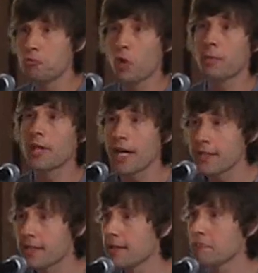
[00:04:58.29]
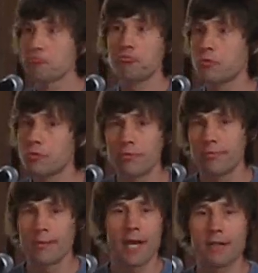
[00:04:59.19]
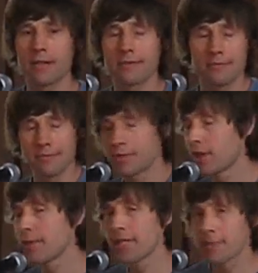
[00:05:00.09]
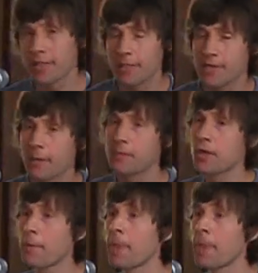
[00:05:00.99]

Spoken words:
normalizing, I don't know, join a baseball team or something.